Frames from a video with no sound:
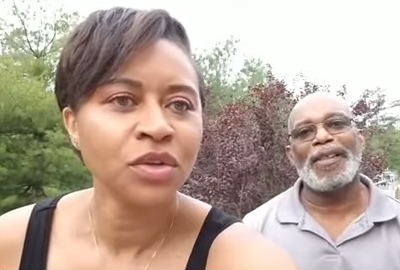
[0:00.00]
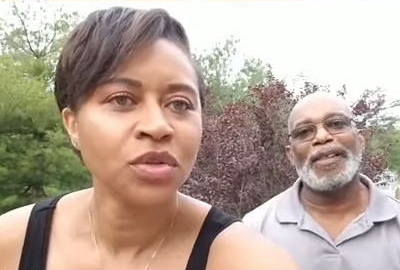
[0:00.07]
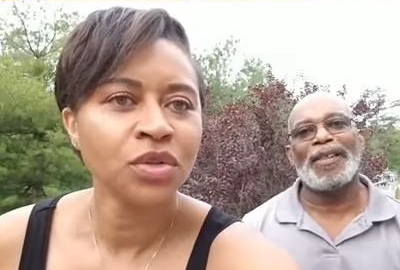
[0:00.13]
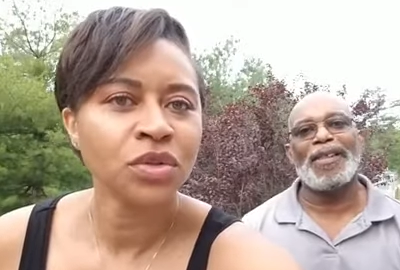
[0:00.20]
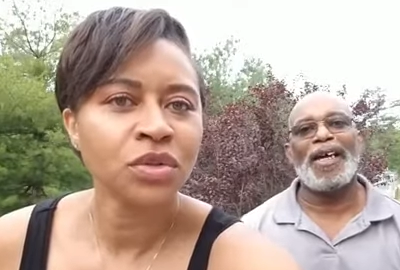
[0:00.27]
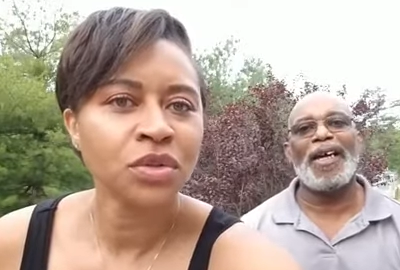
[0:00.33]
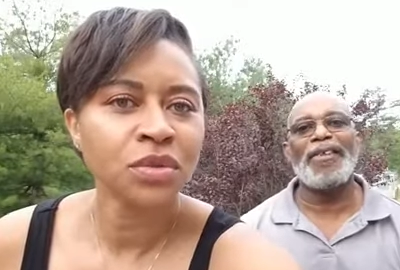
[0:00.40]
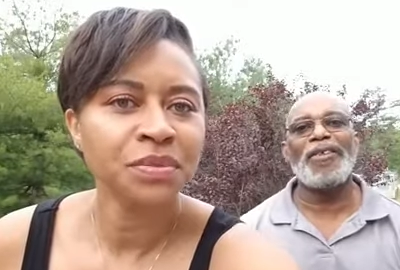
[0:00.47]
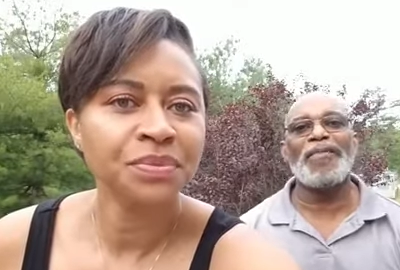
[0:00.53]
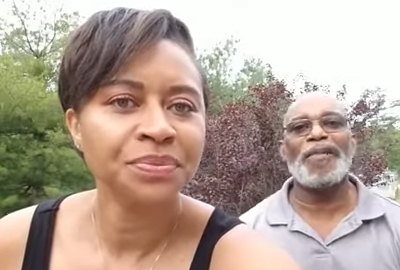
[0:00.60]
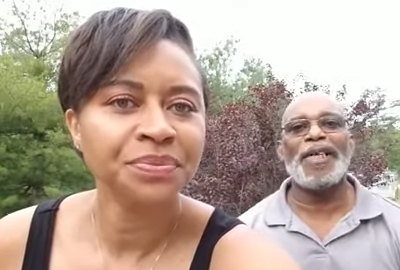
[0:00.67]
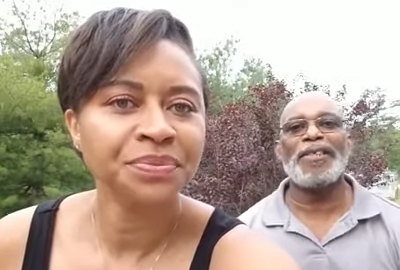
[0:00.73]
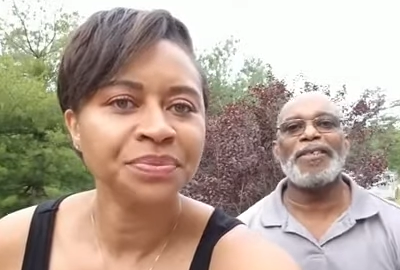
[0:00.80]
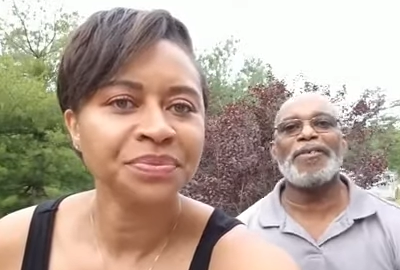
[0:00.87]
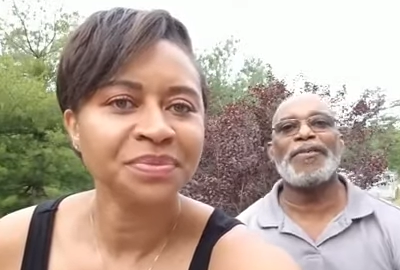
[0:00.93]
Speaker 1: I don't
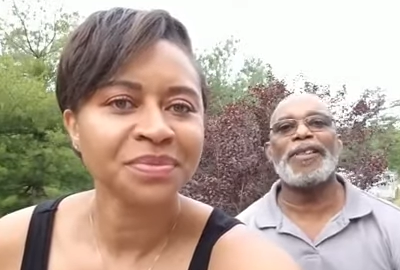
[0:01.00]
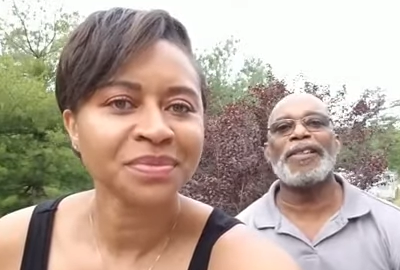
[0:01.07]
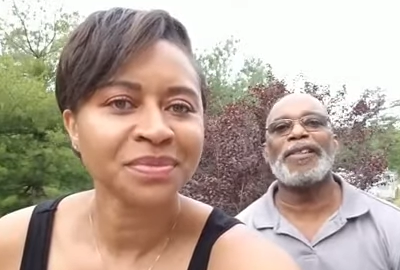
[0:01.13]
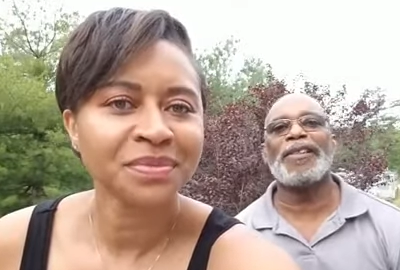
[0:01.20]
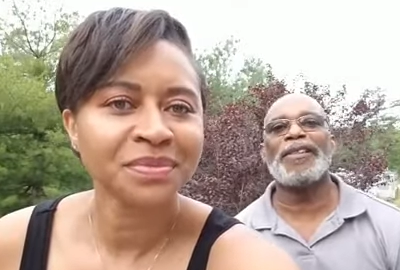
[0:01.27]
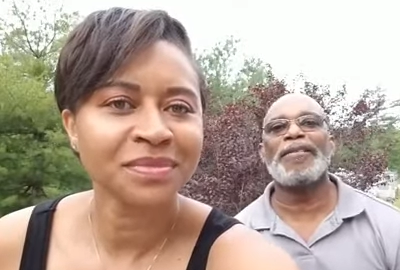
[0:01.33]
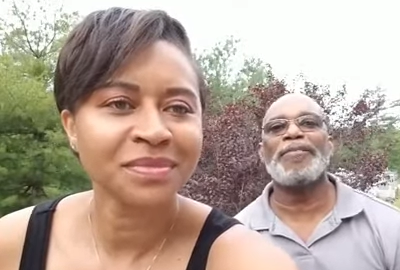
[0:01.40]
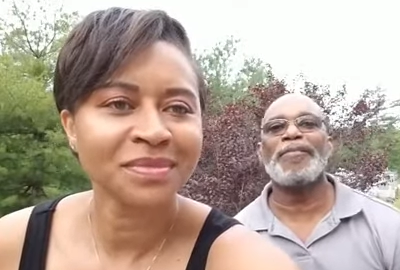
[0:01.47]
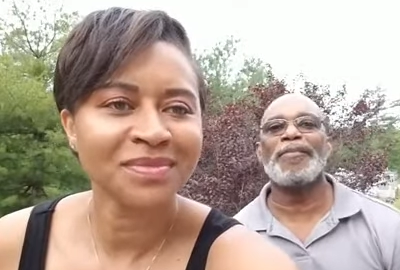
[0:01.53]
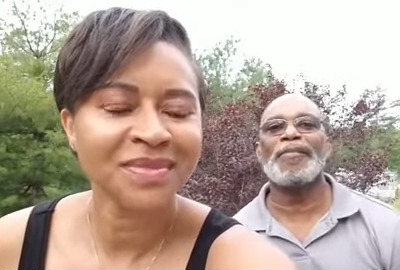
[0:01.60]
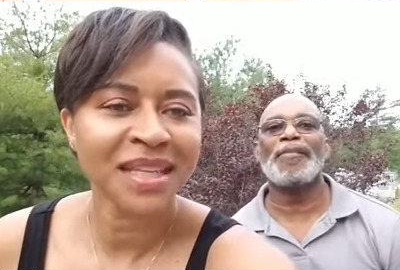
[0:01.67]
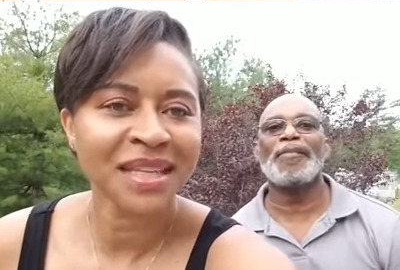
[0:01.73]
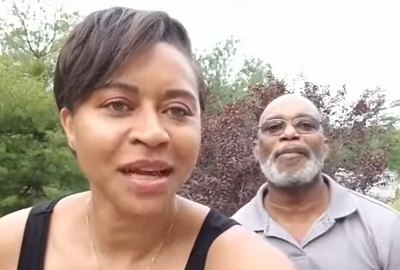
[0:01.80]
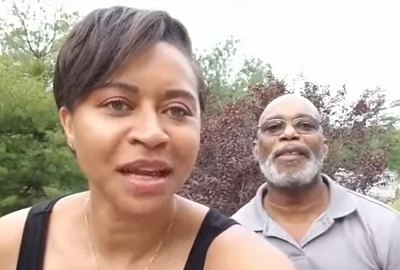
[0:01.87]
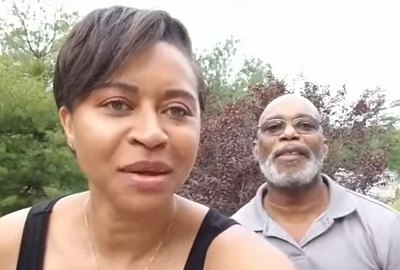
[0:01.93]
mind your face, honey.
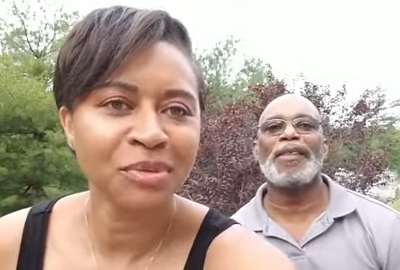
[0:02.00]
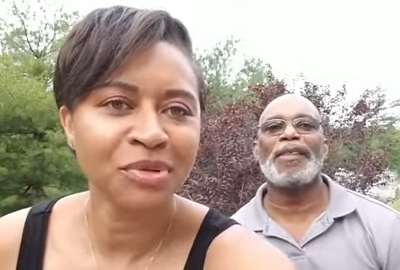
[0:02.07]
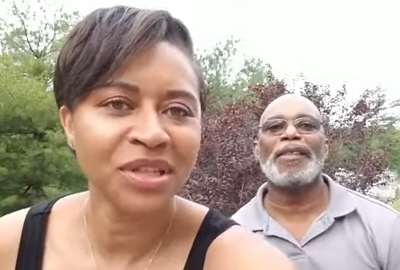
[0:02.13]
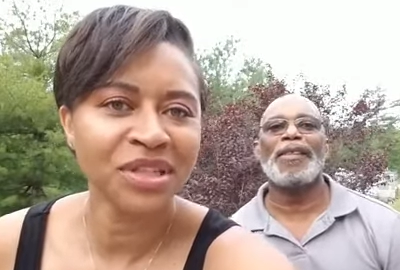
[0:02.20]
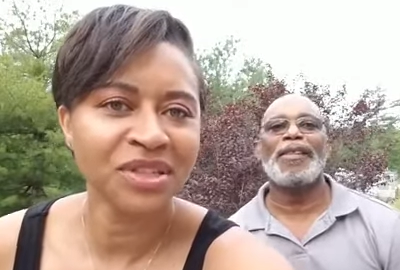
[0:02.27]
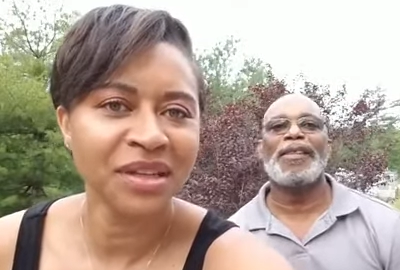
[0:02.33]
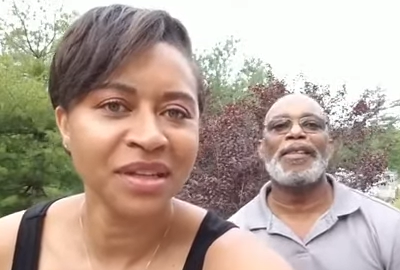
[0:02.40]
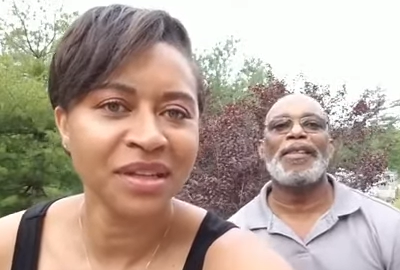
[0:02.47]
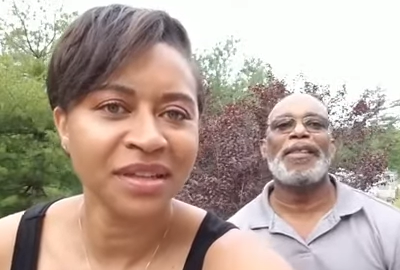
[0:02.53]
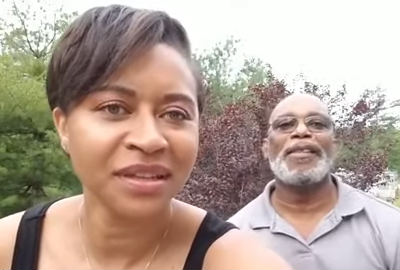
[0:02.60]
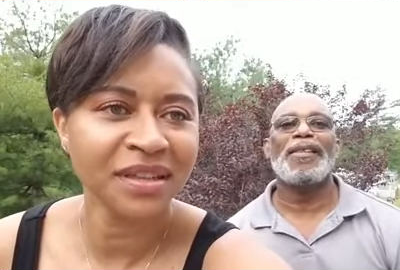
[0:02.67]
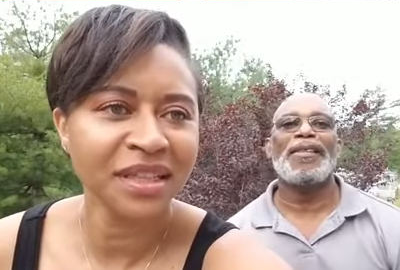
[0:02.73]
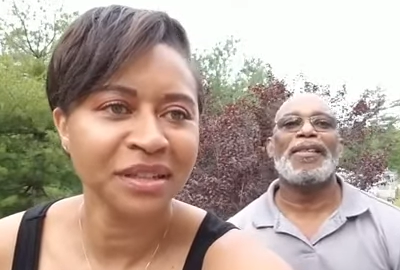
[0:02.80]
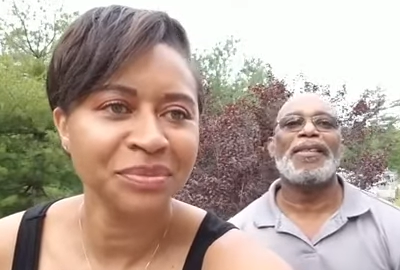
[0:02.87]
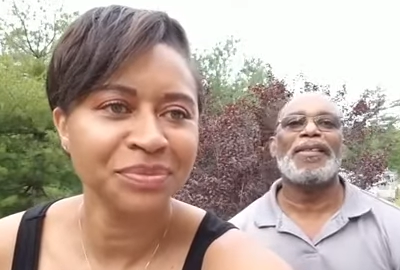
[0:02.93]
Speaker 2: I appreciate it,
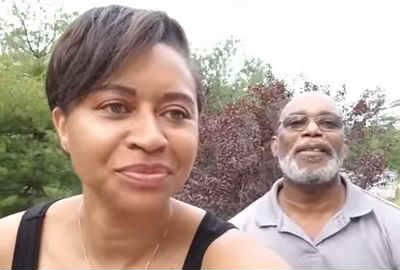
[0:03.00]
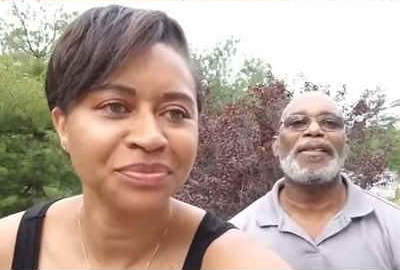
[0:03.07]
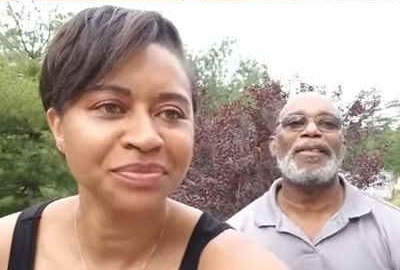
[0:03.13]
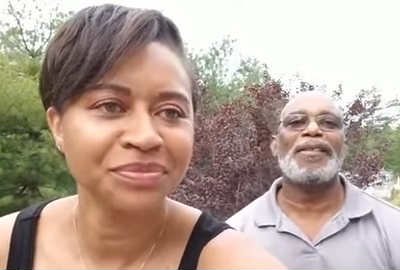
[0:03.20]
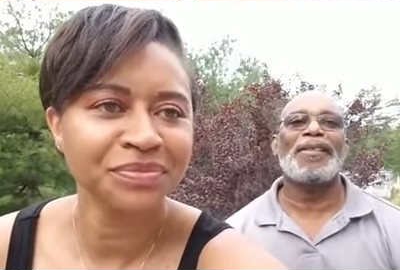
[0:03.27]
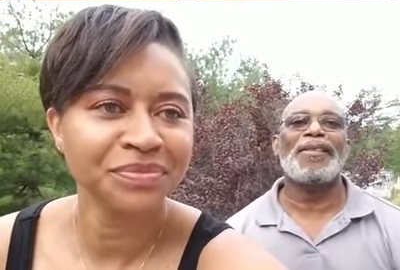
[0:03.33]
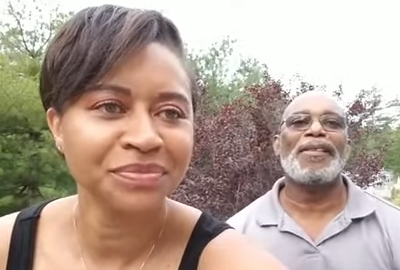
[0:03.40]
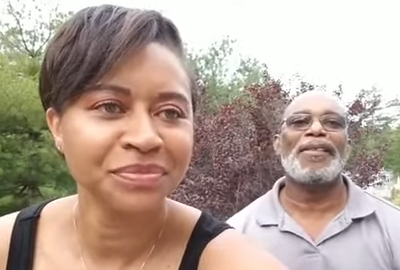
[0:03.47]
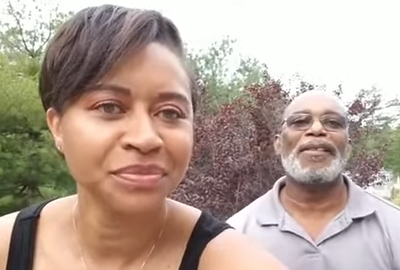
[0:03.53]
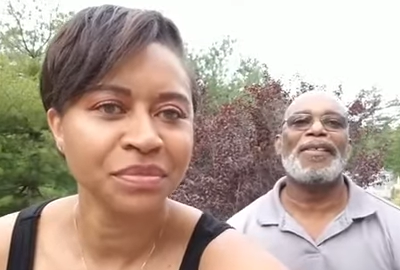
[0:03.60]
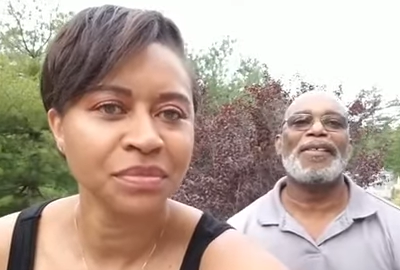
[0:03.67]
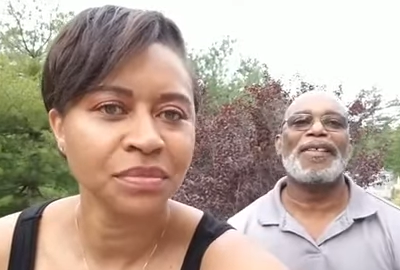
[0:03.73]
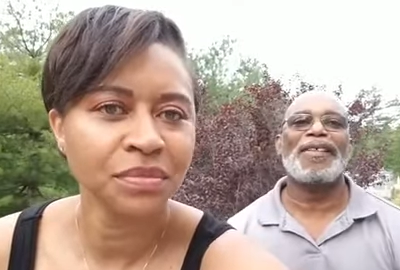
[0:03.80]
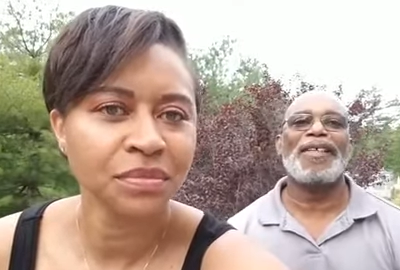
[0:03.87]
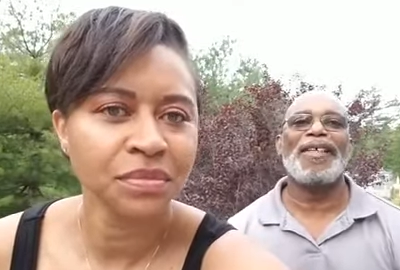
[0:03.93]
honey.
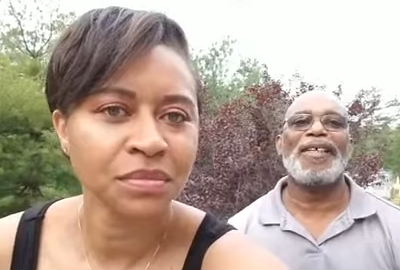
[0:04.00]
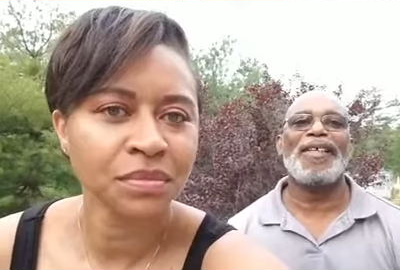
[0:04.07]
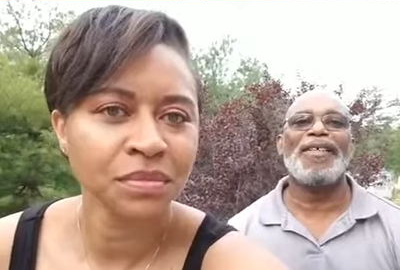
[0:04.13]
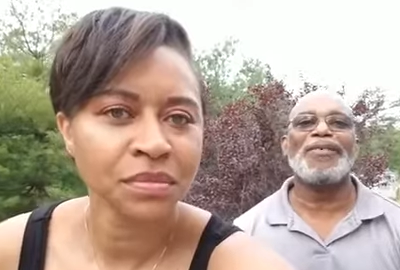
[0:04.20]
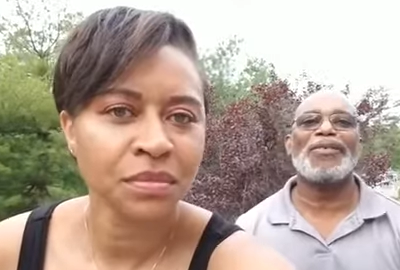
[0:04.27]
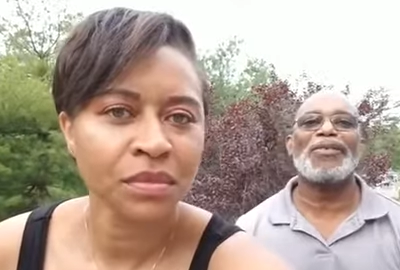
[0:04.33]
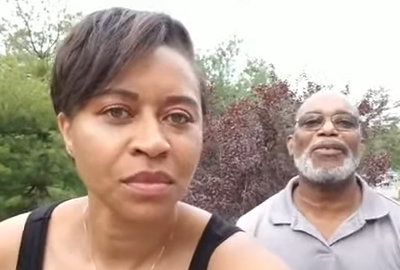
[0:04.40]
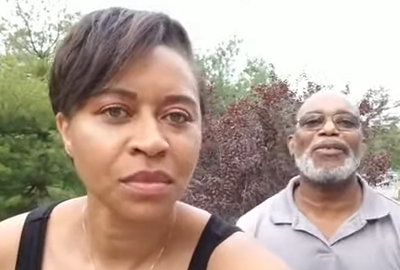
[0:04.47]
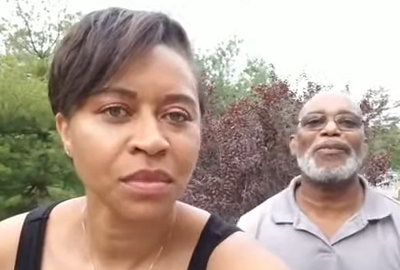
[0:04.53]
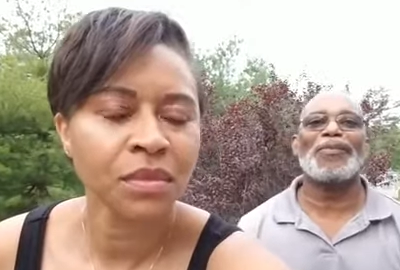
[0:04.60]
Speaker 1: Okay, so.